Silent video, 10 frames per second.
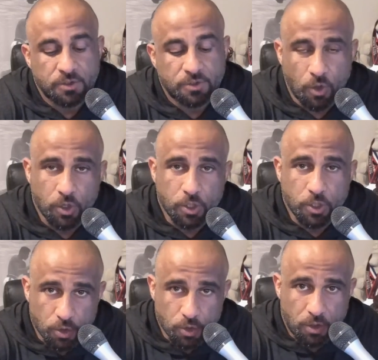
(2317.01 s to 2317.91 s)
So go to
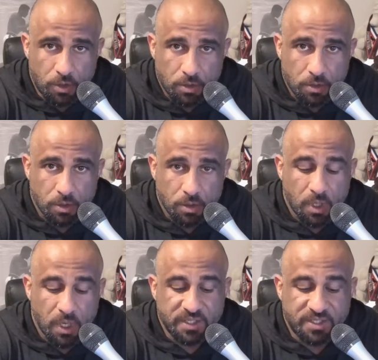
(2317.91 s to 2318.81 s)
Google
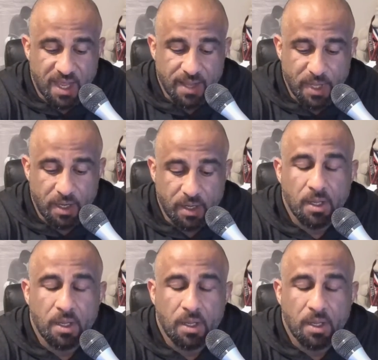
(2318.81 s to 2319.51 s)
and type in